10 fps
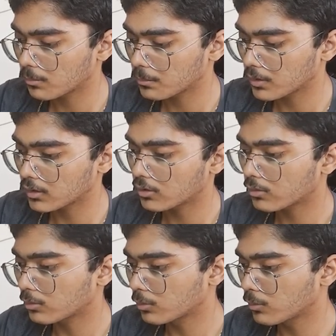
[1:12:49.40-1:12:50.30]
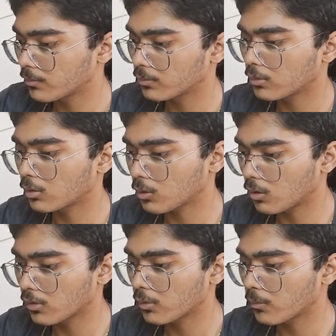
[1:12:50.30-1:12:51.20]
This should do. Not
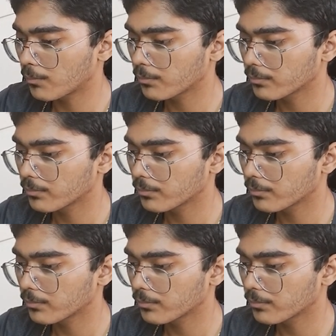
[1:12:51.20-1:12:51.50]
called. So